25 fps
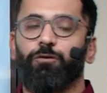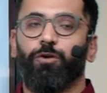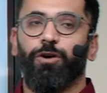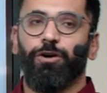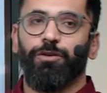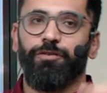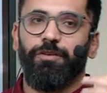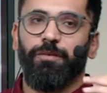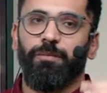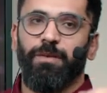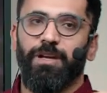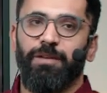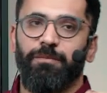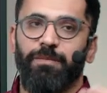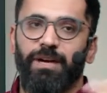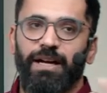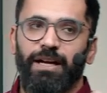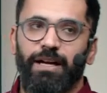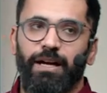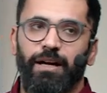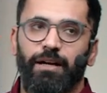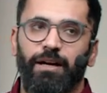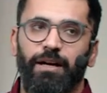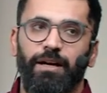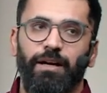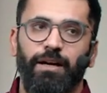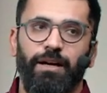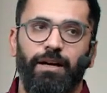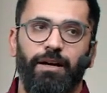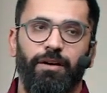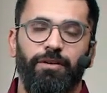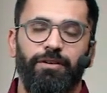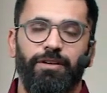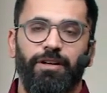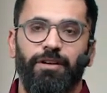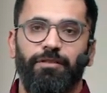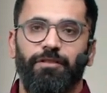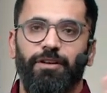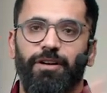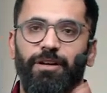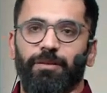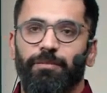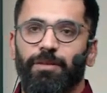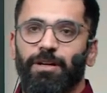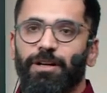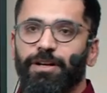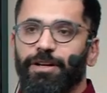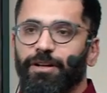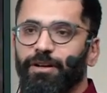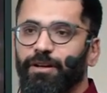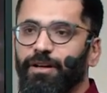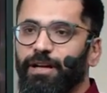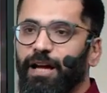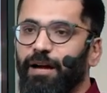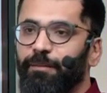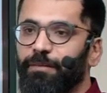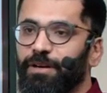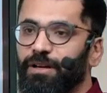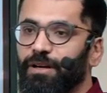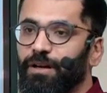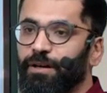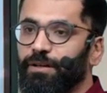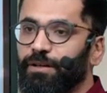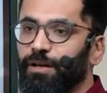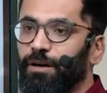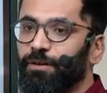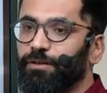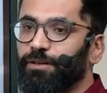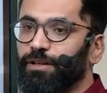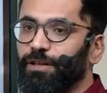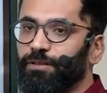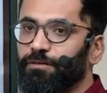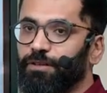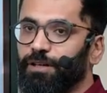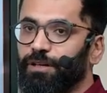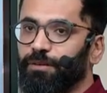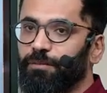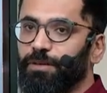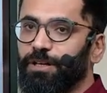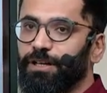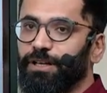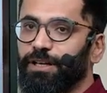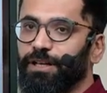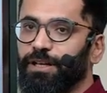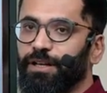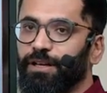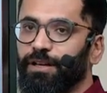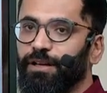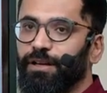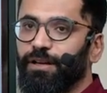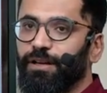what do we mean by current account convertibility or capital account convertibility?